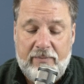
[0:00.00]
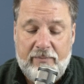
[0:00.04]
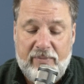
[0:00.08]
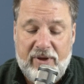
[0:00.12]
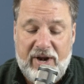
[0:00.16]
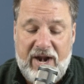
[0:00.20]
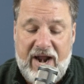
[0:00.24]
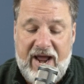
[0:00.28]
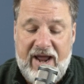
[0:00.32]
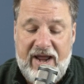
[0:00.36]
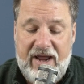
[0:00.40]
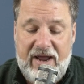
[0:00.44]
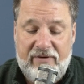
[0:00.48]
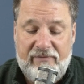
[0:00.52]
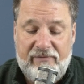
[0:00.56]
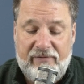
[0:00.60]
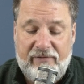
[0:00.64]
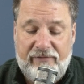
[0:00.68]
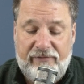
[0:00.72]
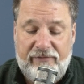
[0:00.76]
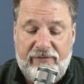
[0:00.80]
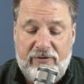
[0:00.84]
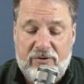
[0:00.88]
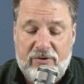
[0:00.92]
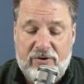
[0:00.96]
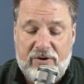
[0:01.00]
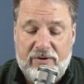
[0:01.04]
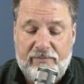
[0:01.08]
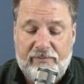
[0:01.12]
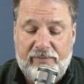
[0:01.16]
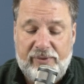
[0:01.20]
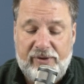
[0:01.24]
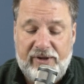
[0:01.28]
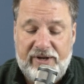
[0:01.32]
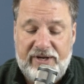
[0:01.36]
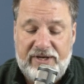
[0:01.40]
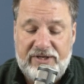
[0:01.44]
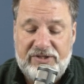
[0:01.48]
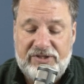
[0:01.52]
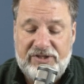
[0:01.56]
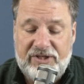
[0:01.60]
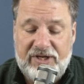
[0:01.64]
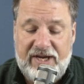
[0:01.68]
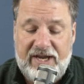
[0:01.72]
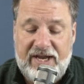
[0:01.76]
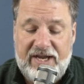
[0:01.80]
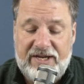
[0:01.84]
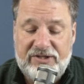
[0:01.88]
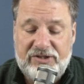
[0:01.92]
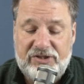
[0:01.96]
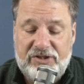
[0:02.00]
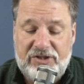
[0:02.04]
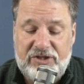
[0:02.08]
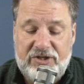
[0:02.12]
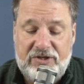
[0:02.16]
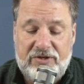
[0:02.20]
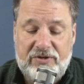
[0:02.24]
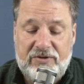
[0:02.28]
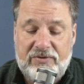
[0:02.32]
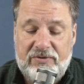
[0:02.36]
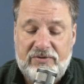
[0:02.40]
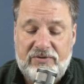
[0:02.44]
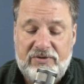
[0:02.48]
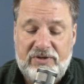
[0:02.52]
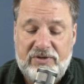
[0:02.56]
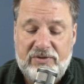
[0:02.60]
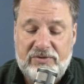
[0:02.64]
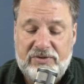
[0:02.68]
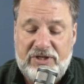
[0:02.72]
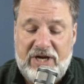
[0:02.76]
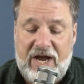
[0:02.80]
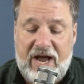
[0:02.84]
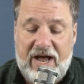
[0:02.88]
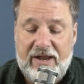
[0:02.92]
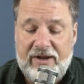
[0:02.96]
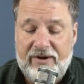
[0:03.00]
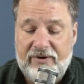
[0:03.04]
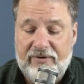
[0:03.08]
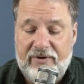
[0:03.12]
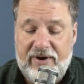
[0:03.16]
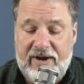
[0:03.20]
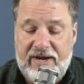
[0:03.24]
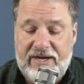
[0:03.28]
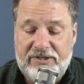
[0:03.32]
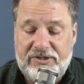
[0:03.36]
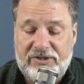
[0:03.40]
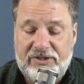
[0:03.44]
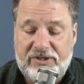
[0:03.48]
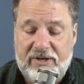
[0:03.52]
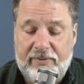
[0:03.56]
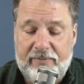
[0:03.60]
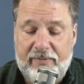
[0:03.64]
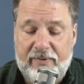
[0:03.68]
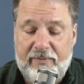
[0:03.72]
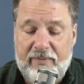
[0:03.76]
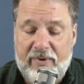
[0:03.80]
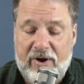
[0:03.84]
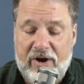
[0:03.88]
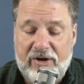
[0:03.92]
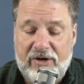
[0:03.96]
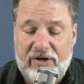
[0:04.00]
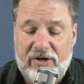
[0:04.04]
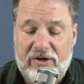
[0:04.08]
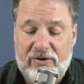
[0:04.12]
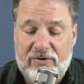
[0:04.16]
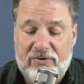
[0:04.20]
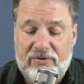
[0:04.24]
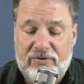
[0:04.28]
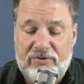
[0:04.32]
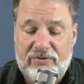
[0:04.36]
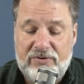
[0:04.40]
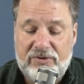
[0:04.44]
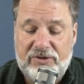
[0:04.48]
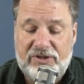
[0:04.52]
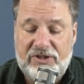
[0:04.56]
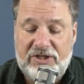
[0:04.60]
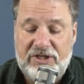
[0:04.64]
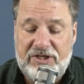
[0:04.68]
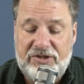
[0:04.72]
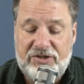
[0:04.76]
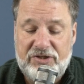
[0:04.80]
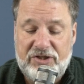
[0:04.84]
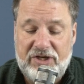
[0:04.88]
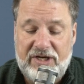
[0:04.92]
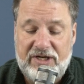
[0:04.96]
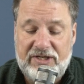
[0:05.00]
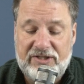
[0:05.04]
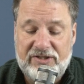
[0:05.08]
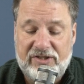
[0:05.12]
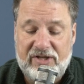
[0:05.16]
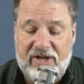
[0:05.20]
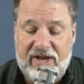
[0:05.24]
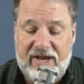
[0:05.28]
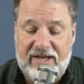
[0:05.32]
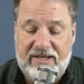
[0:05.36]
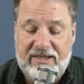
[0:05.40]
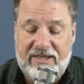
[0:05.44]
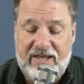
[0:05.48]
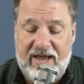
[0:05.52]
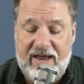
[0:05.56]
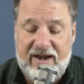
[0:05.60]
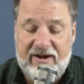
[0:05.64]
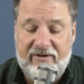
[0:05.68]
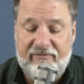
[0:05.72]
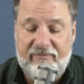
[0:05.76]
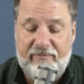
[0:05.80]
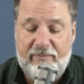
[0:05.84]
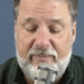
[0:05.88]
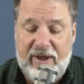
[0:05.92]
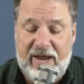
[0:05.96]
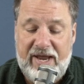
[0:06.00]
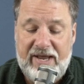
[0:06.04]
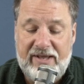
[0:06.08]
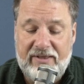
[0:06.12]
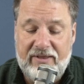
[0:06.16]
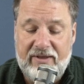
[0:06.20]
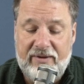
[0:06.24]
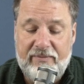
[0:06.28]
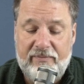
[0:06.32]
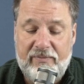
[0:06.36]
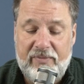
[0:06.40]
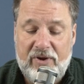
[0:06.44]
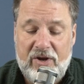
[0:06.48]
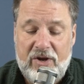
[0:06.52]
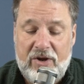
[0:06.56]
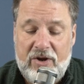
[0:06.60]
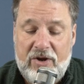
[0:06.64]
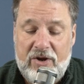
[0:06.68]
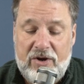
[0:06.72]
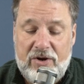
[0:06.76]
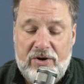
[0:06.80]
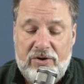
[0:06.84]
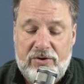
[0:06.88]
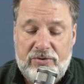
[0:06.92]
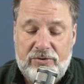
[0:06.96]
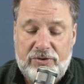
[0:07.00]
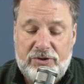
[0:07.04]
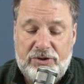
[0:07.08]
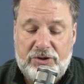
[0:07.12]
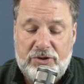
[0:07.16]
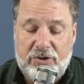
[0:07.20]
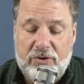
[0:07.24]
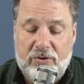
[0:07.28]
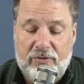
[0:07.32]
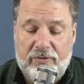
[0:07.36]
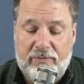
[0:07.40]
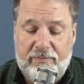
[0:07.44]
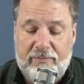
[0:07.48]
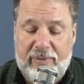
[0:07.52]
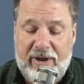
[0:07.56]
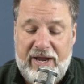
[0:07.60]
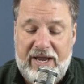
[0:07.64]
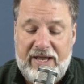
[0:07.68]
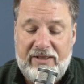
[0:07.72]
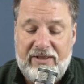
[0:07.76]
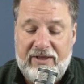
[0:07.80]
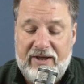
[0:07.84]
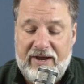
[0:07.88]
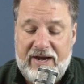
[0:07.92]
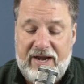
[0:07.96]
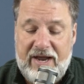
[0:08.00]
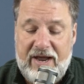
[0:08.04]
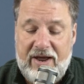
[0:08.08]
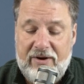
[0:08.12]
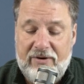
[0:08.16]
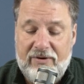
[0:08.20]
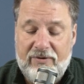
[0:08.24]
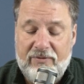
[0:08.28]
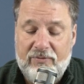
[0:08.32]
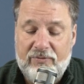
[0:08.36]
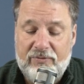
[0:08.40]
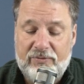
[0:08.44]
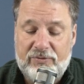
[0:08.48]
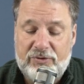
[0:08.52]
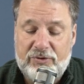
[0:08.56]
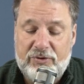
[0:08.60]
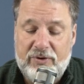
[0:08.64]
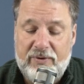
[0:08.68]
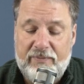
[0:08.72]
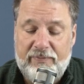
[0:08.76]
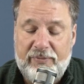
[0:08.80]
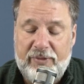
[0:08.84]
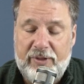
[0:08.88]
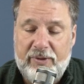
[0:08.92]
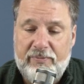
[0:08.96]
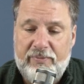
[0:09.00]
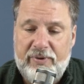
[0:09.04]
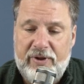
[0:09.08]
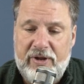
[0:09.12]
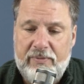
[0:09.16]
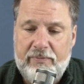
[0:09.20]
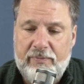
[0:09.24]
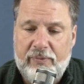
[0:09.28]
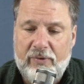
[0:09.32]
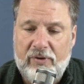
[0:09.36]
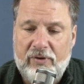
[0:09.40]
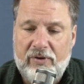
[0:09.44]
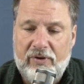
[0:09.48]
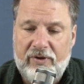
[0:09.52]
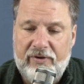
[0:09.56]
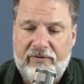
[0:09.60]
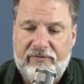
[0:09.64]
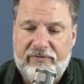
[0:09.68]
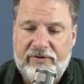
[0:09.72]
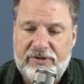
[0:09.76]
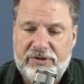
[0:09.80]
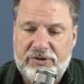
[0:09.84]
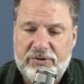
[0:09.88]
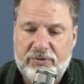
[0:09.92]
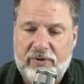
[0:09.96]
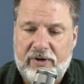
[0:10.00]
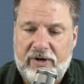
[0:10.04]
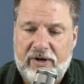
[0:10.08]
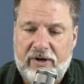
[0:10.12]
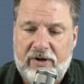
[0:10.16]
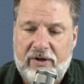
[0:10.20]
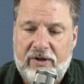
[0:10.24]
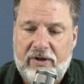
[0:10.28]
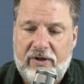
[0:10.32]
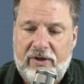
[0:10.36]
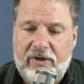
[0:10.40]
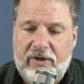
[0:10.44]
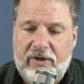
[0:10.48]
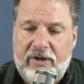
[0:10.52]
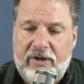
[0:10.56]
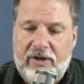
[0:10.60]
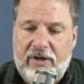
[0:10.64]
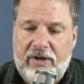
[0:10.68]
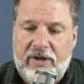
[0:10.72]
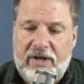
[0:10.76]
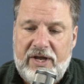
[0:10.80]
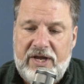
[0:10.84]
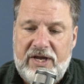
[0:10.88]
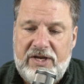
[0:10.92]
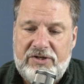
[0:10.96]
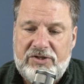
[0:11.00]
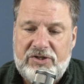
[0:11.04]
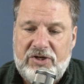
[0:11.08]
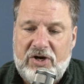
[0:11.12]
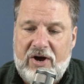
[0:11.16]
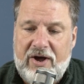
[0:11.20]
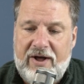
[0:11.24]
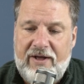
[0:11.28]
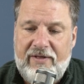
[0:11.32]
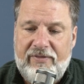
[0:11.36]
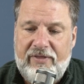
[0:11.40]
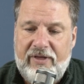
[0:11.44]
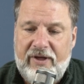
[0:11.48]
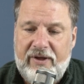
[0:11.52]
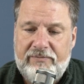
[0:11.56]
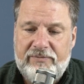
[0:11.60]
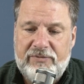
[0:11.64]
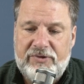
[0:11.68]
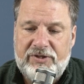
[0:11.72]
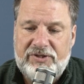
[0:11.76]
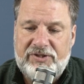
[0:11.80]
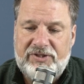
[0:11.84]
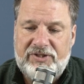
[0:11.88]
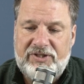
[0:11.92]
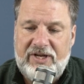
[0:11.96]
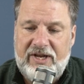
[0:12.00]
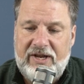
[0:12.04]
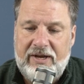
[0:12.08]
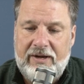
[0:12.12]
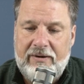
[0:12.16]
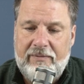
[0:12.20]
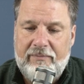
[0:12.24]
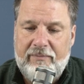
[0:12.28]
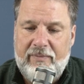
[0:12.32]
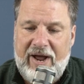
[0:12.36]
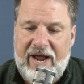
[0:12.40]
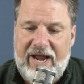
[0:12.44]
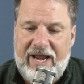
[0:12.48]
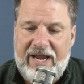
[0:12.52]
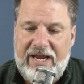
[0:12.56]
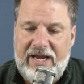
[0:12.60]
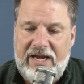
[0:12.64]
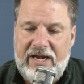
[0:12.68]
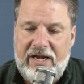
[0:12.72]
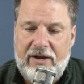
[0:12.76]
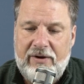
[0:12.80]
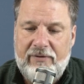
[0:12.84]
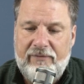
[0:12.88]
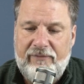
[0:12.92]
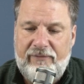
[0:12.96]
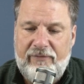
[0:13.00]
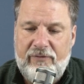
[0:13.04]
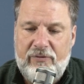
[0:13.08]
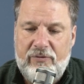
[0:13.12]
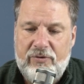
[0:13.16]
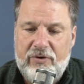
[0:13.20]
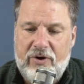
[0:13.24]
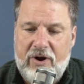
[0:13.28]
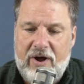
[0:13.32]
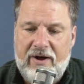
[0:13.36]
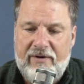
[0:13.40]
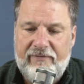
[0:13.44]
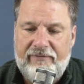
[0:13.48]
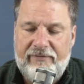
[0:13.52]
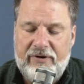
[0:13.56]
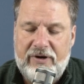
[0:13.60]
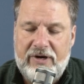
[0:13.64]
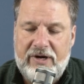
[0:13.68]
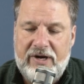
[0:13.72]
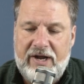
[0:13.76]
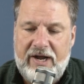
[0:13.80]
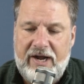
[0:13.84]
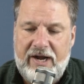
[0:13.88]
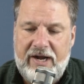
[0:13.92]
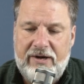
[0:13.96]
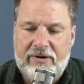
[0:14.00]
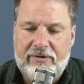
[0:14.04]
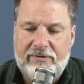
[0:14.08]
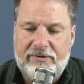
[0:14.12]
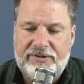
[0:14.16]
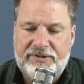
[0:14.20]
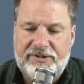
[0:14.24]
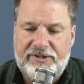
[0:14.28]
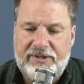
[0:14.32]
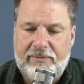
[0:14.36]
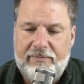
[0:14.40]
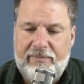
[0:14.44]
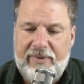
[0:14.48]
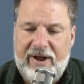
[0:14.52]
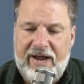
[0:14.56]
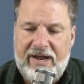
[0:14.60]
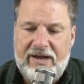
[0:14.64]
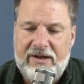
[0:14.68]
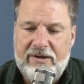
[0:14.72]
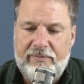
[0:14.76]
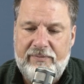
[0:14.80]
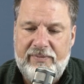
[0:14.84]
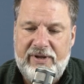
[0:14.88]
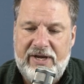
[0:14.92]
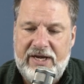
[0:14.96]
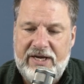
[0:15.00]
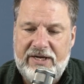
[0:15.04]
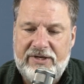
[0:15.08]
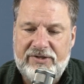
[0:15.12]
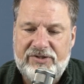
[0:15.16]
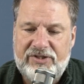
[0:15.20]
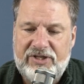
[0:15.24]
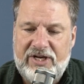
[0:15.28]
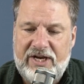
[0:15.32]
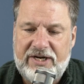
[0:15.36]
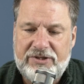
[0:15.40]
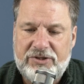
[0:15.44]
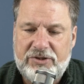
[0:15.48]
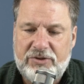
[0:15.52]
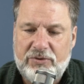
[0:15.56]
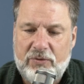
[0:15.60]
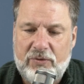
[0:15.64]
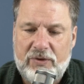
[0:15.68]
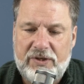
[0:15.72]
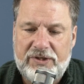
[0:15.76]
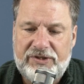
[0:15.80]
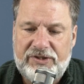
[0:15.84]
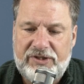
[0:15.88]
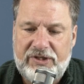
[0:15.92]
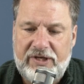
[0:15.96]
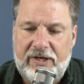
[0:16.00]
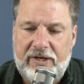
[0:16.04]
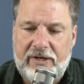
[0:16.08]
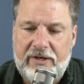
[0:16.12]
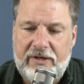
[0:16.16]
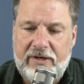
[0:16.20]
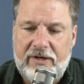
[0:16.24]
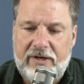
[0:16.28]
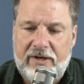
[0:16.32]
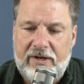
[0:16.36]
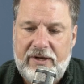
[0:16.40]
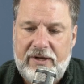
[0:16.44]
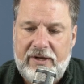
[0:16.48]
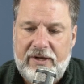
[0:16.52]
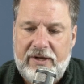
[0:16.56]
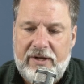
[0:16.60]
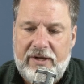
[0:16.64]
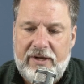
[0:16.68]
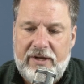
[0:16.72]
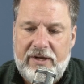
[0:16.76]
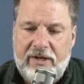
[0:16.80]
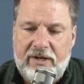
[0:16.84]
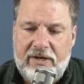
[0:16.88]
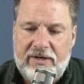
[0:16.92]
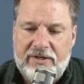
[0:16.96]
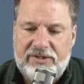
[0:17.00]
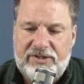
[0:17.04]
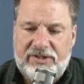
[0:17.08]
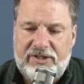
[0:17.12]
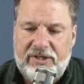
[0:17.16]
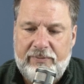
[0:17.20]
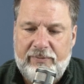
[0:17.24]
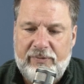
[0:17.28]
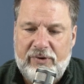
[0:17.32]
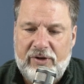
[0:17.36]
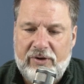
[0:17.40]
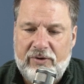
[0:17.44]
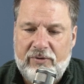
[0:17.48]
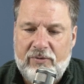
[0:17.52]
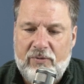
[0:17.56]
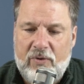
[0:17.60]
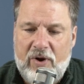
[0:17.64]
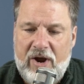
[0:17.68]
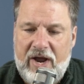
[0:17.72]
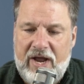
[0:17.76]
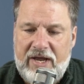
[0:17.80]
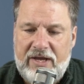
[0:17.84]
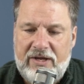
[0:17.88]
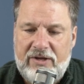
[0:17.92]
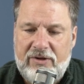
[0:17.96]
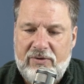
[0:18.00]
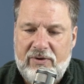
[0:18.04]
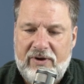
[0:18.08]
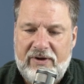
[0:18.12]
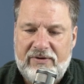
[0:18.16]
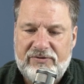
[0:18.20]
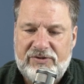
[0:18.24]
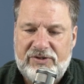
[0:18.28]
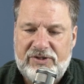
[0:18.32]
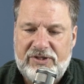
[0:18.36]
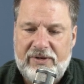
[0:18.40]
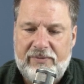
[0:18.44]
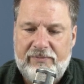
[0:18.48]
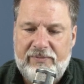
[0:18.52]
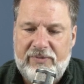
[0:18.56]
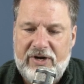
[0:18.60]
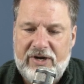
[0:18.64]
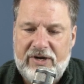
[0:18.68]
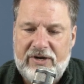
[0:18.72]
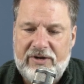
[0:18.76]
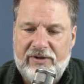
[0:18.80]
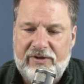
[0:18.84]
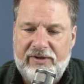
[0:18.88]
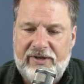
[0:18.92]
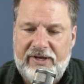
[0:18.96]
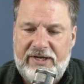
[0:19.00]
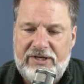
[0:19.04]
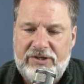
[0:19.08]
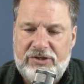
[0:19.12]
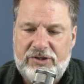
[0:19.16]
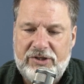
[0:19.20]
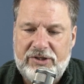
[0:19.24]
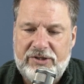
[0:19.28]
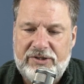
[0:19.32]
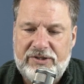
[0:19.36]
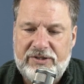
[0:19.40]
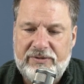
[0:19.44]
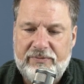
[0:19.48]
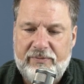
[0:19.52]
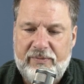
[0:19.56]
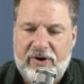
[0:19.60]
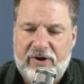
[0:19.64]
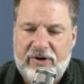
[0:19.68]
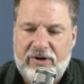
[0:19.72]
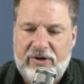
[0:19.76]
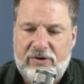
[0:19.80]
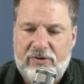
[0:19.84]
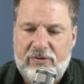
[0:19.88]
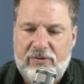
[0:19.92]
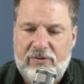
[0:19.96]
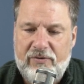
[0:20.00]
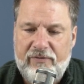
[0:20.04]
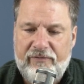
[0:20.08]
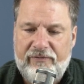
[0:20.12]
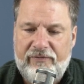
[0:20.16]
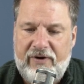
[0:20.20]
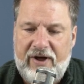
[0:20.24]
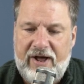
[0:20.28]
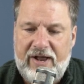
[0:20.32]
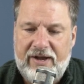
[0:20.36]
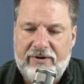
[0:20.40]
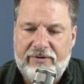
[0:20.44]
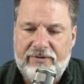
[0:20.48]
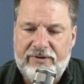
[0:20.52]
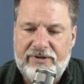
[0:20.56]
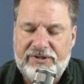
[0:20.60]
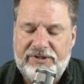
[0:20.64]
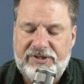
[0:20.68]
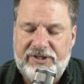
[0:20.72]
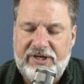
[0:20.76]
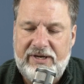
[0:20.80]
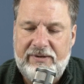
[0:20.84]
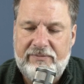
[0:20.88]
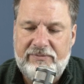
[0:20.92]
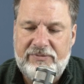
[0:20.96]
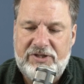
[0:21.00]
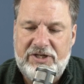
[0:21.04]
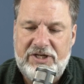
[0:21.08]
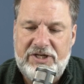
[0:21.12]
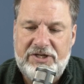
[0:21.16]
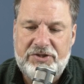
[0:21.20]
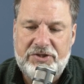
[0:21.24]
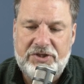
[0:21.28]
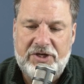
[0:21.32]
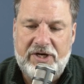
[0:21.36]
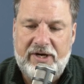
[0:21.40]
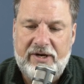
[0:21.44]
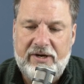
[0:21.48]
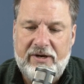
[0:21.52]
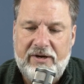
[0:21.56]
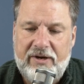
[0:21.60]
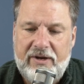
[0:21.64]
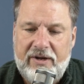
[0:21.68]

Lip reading: But I have a few complaints against you. You tolerate some among you whose teaching is like that of Balaam, who showed Balak how to trip the people of Israel. He taught them to sin by eating food offered to idols and by committing sexual sin. In a similar way, you have some Nicolaitans among you who follow the same teaching.